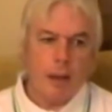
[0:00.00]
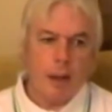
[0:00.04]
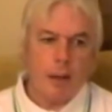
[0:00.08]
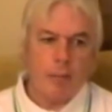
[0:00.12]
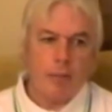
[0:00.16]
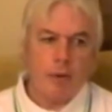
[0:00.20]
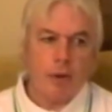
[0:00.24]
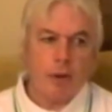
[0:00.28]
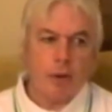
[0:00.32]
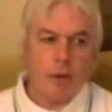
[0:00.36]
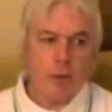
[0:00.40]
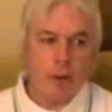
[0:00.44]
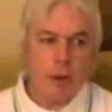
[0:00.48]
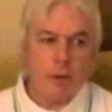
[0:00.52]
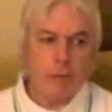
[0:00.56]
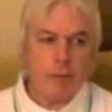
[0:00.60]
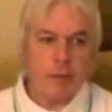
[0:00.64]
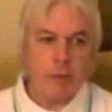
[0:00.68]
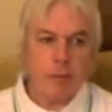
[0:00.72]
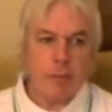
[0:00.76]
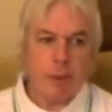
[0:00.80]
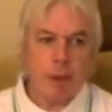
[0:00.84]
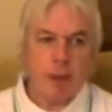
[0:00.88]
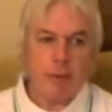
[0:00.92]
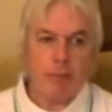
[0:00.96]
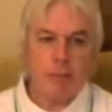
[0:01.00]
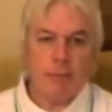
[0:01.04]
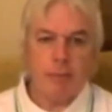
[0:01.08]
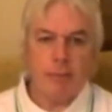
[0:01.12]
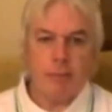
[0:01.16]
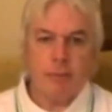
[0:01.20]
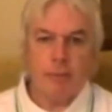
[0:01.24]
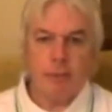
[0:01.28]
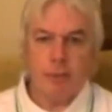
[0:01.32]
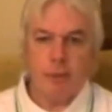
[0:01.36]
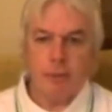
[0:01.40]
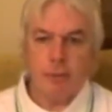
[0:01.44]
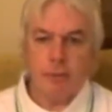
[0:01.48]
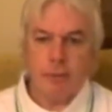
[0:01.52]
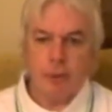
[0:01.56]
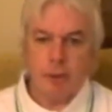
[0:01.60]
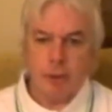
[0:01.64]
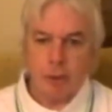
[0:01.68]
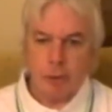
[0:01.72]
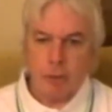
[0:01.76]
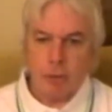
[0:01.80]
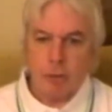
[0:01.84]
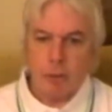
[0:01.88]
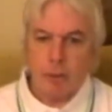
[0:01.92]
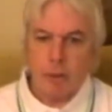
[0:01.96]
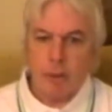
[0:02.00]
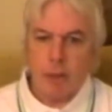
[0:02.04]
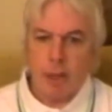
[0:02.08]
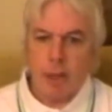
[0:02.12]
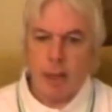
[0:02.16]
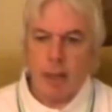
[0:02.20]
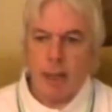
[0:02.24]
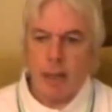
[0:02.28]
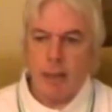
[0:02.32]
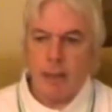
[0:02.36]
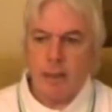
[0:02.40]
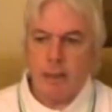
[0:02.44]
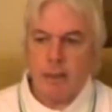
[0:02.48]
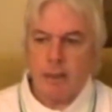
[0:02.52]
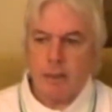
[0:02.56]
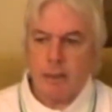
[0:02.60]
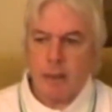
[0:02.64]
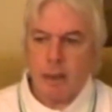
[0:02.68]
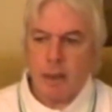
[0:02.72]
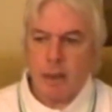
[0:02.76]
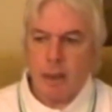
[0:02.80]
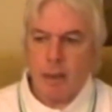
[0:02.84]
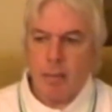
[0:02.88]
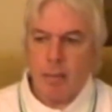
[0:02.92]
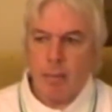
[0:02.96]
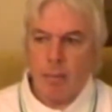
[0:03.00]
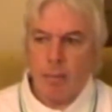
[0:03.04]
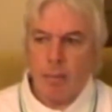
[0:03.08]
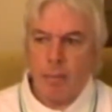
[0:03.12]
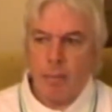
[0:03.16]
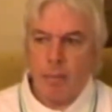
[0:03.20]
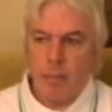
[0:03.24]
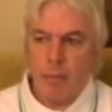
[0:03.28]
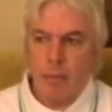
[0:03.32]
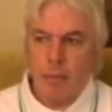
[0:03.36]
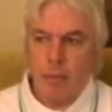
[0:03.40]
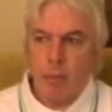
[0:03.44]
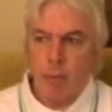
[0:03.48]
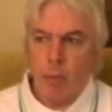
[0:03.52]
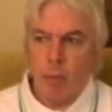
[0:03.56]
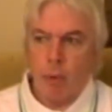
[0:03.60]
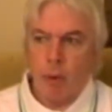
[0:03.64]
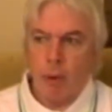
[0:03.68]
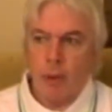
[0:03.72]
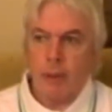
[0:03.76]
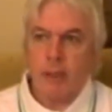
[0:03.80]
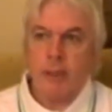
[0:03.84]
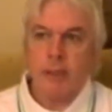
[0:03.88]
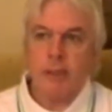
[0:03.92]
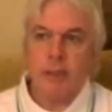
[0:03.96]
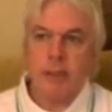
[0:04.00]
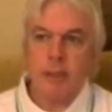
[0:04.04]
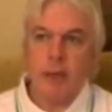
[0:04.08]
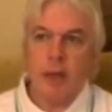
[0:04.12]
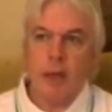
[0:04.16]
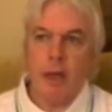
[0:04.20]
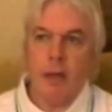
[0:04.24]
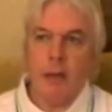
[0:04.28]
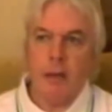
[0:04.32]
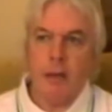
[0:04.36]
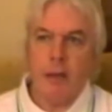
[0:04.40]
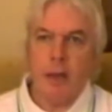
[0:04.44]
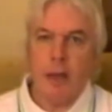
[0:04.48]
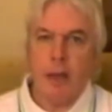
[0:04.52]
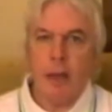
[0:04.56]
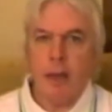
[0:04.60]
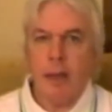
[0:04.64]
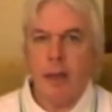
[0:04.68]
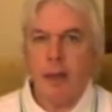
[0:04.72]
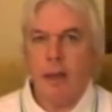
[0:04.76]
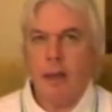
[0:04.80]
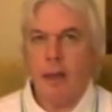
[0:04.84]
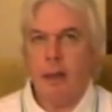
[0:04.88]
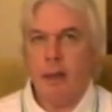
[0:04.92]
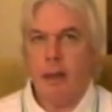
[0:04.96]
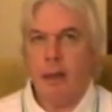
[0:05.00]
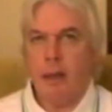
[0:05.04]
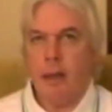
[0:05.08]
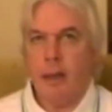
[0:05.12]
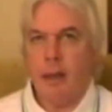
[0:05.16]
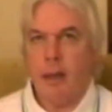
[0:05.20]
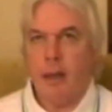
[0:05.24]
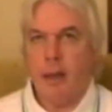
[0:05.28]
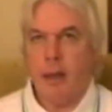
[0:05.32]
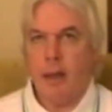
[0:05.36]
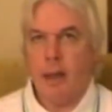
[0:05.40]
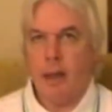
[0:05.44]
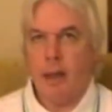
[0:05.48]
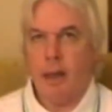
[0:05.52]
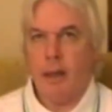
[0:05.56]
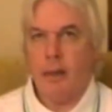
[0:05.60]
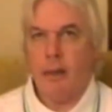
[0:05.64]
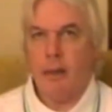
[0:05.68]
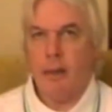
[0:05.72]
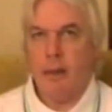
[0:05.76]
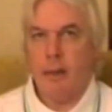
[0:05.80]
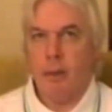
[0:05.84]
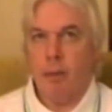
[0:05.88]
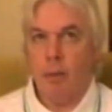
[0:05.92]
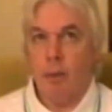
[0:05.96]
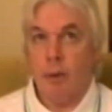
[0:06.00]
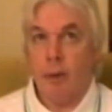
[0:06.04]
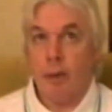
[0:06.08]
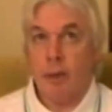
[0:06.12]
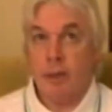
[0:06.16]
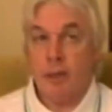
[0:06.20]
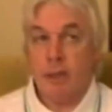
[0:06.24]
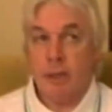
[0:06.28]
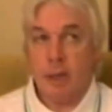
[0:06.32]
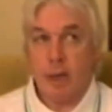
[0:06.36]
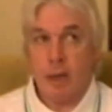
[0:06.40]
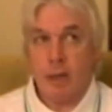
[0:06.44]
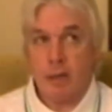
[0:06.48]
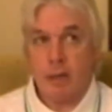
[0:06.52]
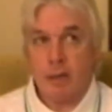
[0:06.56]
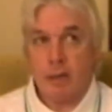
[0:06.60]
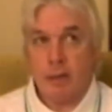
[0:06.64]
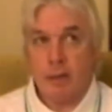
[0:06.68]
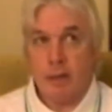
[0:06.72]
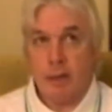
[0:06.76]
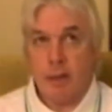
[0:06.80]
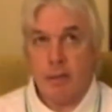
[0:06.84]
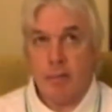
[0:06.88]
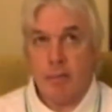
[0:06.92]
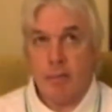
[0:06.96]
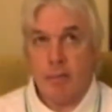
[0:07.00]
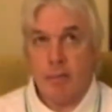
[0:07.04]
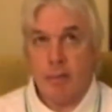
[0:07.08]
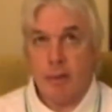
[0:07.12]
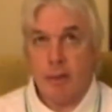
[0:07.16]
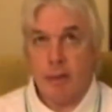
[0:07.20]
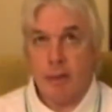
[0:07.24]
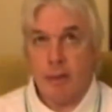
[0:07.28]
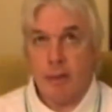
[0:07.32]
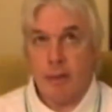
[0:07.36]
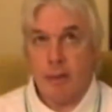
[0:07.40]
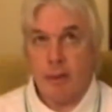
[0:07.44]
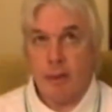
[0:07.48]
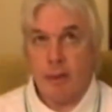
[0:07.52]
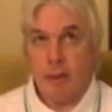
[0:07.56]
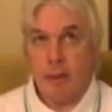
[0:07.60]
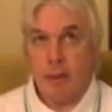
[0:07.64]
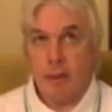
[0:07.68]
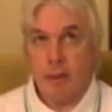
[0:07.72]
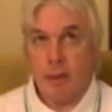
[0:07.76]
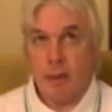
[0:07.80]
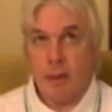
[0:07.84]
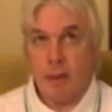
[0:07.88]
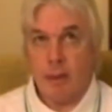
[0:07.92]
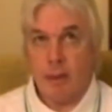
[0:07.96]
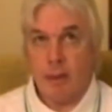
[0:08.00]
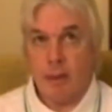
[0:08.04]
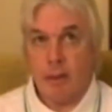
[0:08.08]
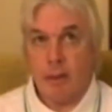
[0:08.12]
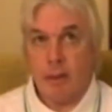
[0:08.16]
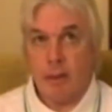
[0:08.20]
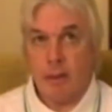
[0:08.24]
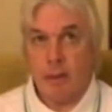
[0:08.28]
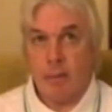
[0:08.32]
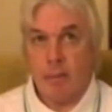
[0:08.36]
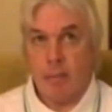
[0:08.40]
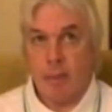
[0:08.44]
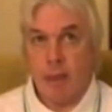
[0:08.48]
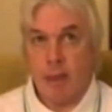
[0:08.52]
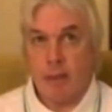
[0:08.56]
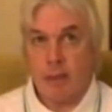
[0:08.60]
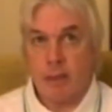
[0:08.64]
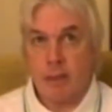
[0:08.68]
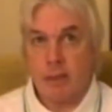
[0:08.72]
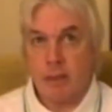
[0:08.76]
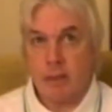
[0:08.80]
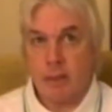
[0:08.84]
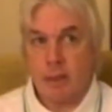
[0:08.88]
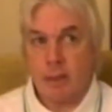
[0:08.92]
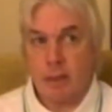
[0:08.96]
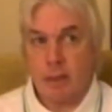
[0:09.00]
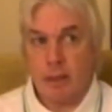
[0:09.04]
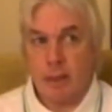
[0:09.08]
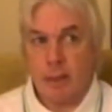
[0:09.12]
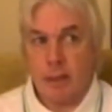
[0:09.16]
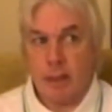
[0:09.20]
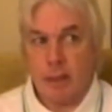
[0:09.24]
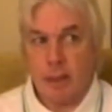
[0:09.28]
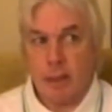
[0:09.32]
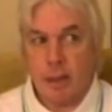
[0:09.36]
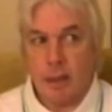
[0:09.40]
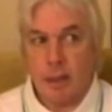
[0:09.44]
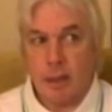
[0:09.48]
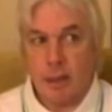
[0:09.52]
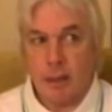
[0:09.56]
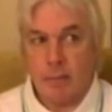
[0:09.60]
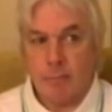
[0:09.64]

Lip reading: I've got great respect for Jordan and the work he's done and the work he does, and the immensely